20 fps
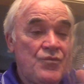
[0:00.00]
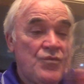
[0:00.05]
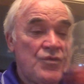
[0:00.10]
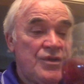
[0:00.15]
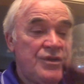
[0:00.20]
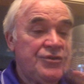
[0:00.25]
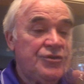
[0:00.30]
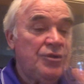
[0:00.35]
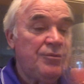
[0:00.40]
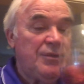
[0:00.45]

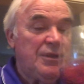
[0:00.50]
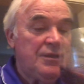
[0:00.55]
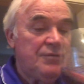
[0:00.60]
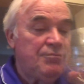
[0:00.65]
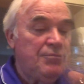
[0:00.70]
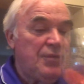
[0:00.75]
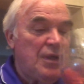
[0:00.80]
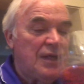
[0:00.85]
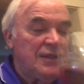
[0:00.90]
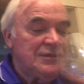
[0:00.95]
It's gonna be,
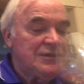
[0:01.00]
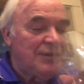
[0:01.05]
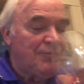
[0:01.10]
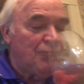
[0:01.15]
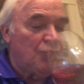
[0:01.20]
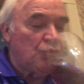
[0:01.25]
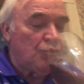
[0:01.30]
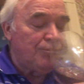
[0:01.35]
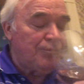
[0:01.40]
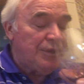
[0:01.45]
I'd say,
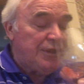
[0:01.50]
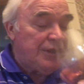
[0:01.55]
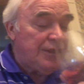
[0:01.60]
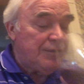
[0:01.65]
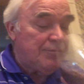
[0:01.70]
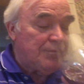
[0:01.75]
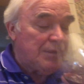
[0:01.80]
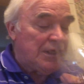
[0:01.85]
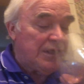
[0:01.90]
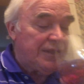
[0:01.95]
more
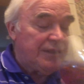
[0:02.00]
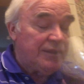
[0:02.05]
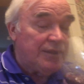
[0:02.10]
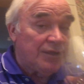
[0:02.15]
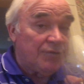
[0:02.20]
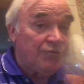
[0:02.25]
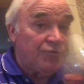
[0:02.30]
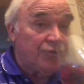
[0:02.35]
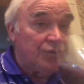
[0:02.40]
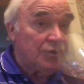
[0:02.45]
medium body than
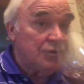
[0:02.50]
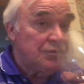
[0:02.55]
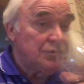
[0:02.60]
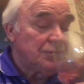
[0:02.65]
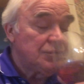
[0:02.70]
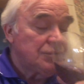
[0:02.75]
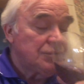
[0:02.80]
a full.